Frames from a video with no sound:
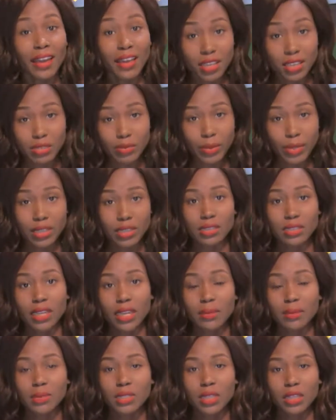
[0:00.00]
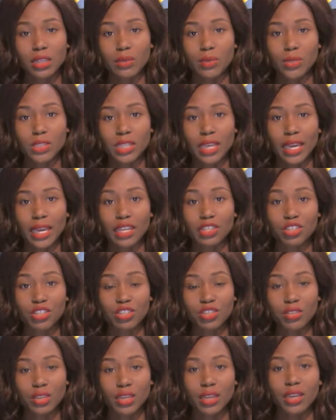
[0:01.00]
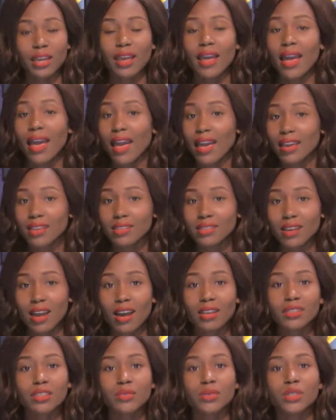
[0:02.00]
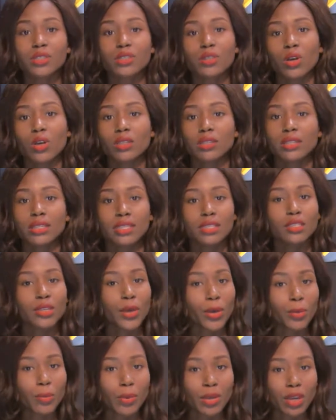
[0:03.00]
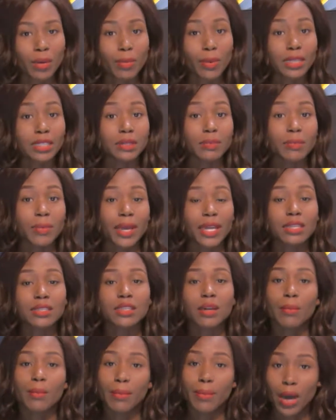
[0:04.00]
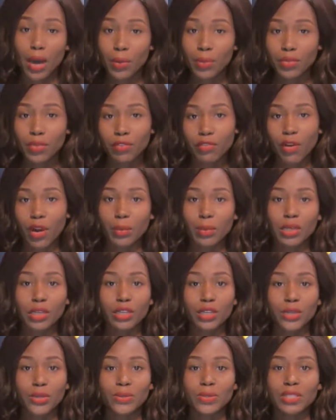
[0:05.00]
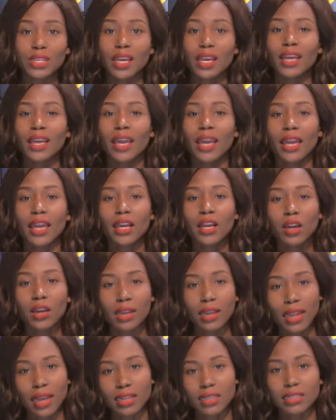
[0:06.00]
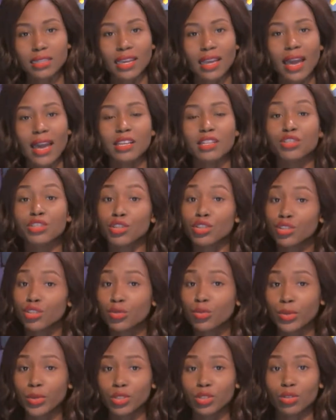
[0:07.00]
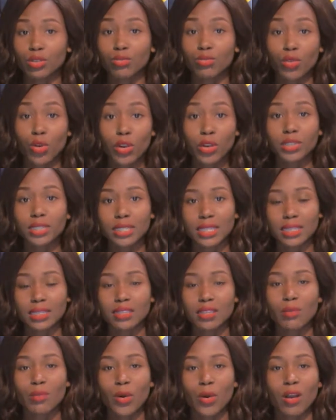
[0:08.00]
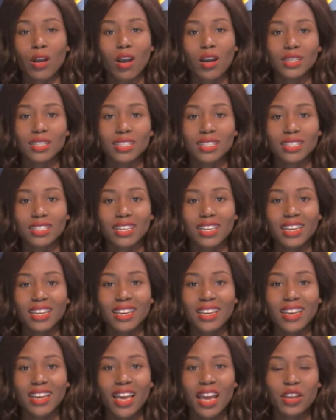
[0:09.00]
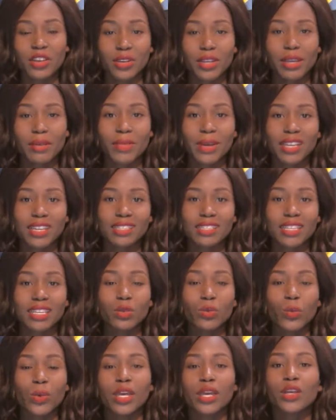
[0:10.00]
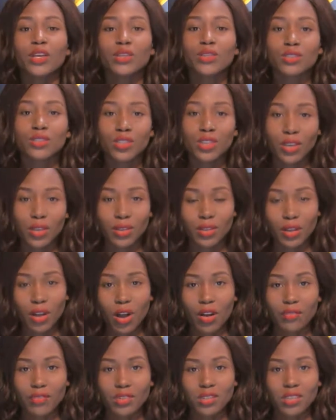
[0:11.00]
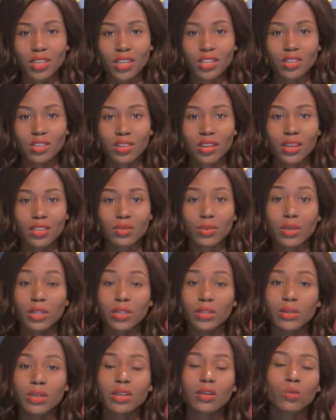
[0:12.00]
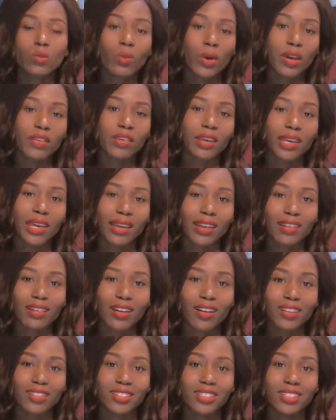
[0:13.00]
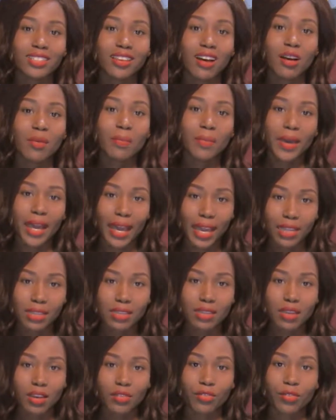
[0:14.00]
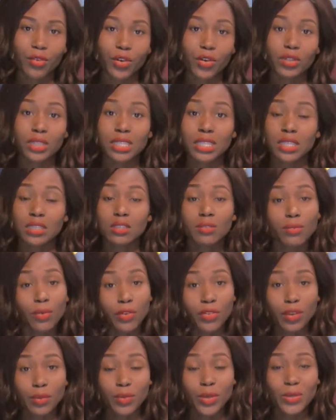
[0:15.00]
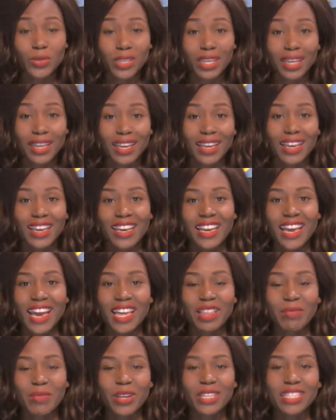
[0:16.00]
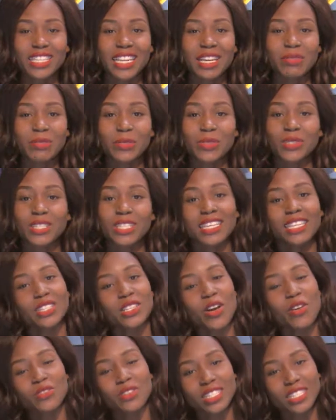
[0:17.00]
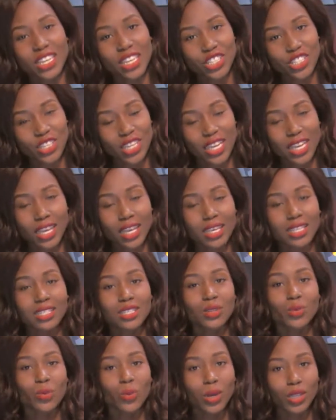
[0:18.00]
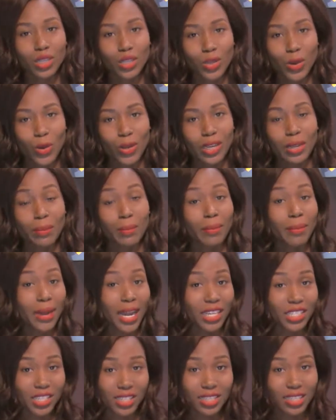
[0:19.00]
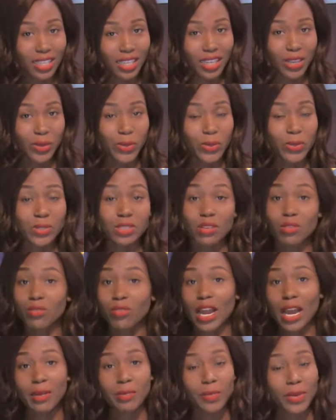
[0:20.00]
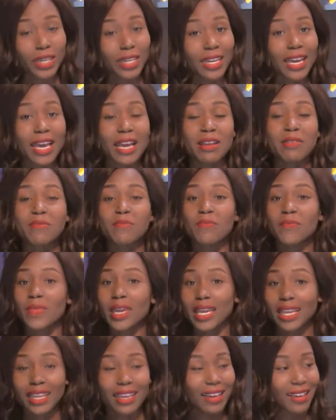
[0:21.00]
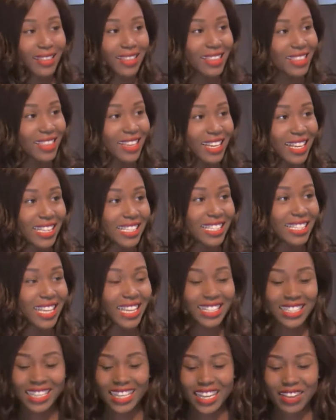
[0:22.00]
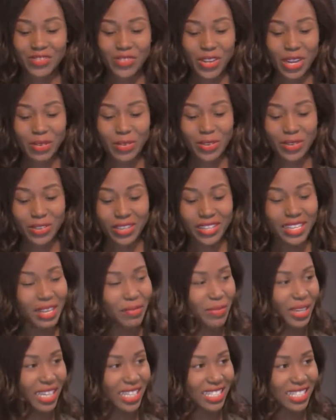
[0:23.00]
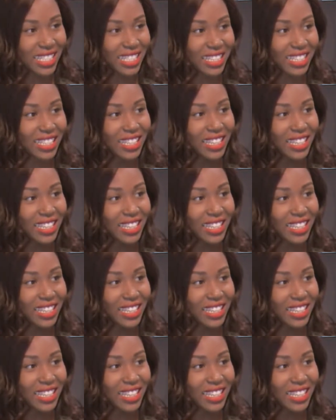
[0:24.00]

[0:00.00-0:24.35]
biggest names in the music industry. And as a result, this opened up a debate about the formula used in collecting and distributing royalties among artists. And on E! Magazine, we continue the conversation as we look at whether Kenyan artists are paid enough royalties for their music. And the person helping with today's conversation is the one and only Majesty, who's a rapper and many other things. Thanks again for coming on E! Magazine.